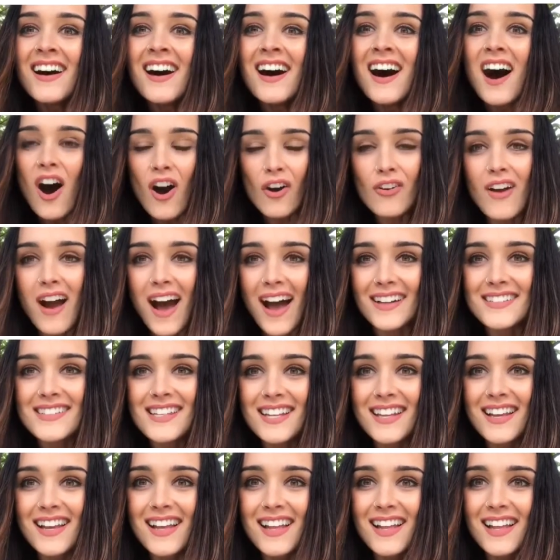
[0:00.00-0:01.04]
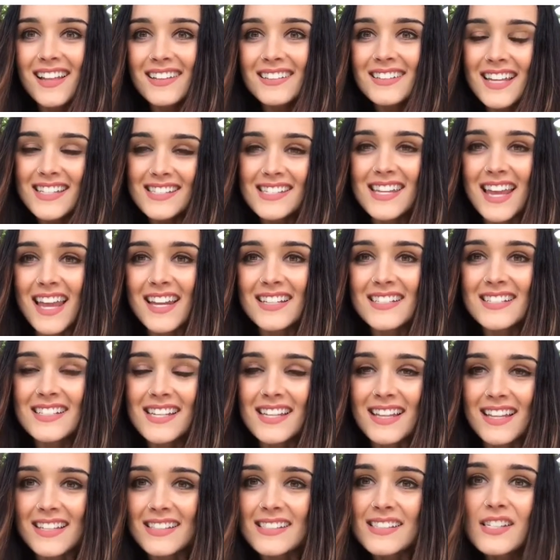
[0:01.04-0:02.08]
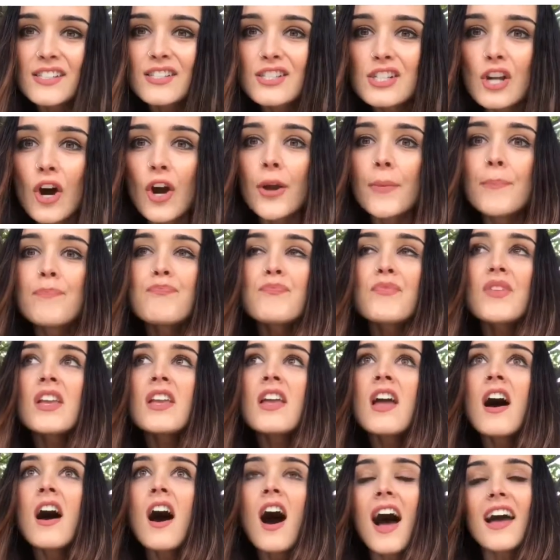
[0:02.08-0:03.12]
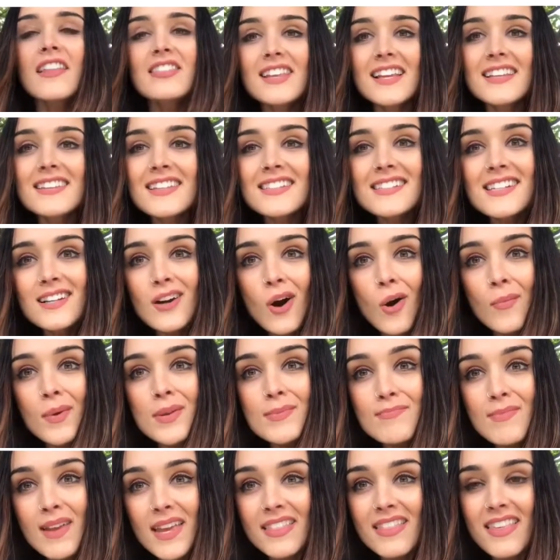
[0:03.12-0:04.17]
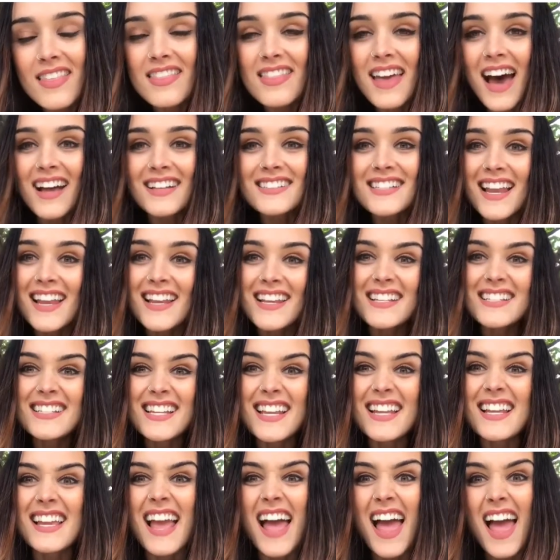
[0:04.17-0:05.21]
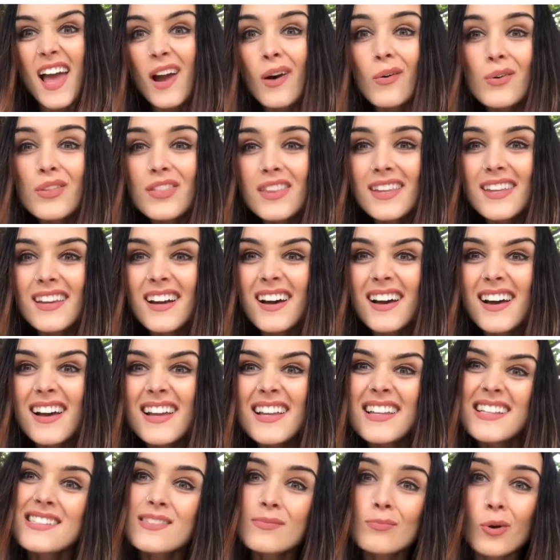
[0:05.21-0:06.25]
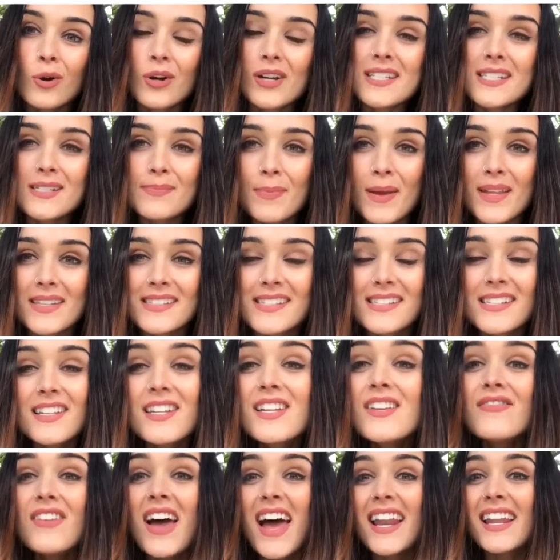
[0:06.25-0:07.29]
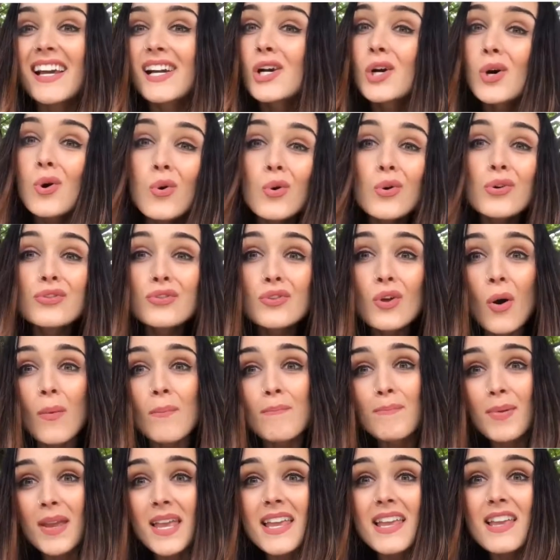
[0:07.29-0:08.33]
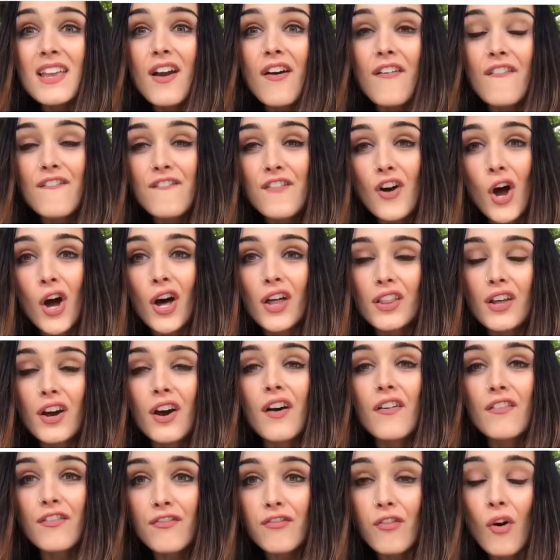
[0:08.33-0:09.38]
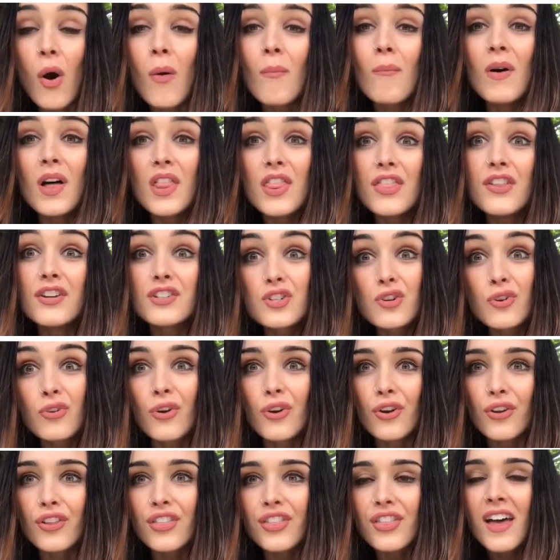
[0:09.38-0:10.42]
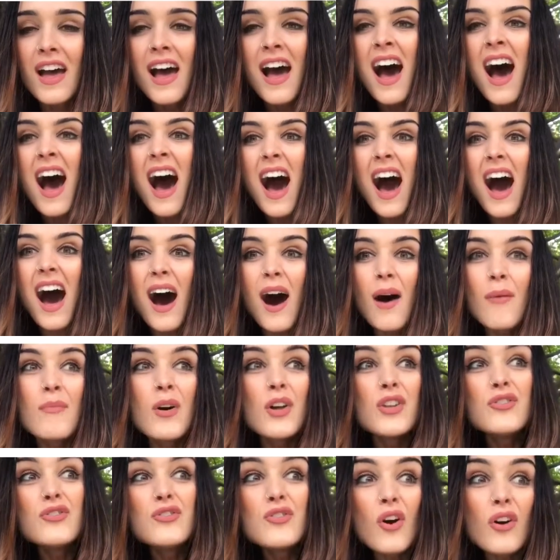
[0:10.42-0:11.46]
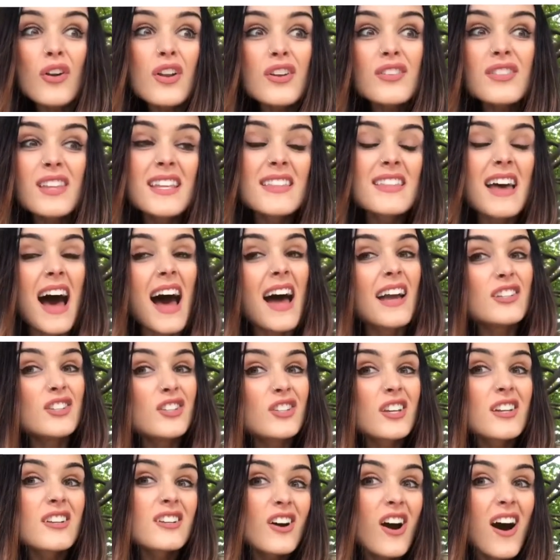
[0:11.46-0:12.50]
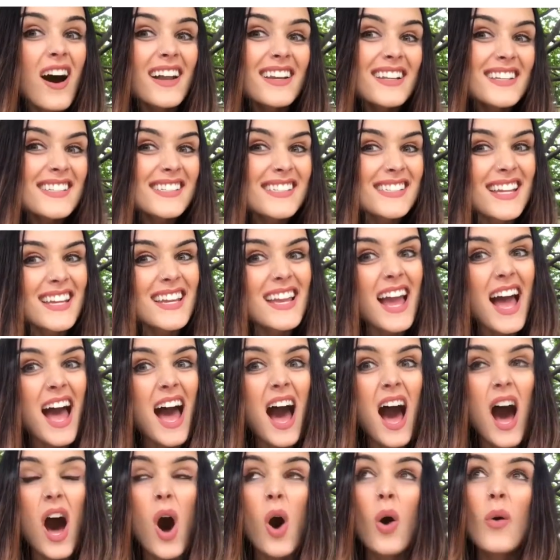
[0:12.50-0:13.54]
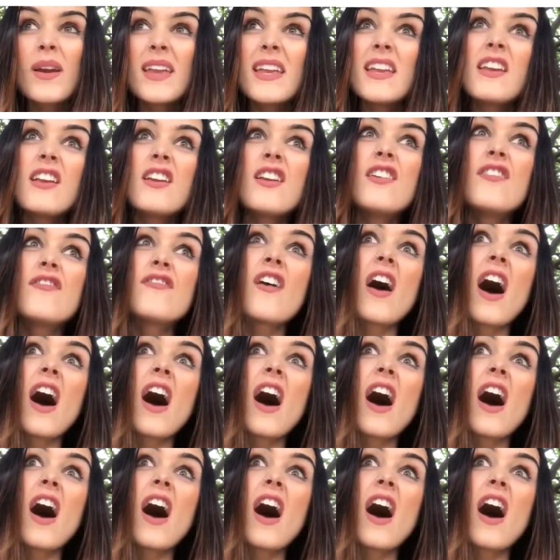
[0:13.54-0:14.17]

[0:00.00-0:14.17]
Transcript: All right, let's get into this. So I think there's a common myth that eating healthier is more expensive, and it could not be further from the truth. Not only that, you can kind of see how if